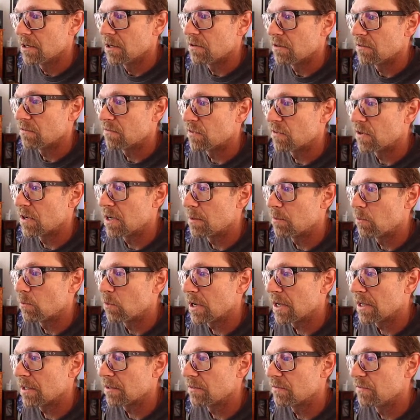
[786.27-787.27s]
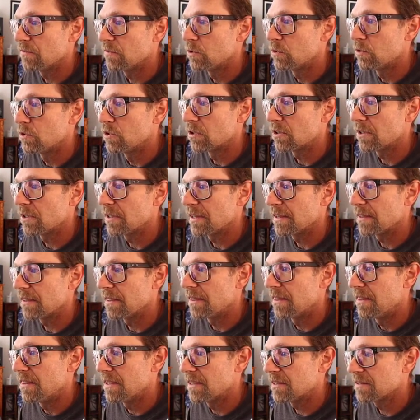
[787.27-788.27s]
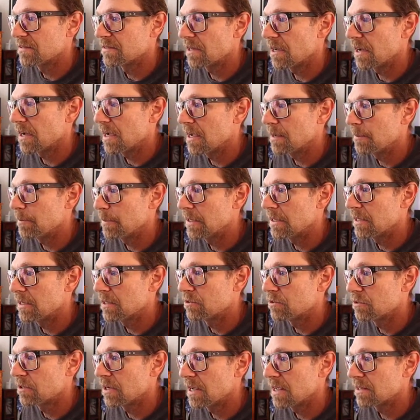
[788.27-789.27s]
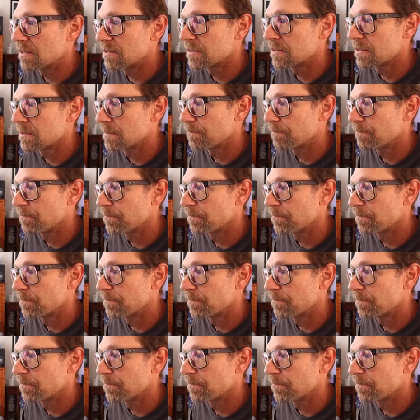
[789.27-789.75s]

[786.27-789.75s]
from Wild Food Girl at this IP address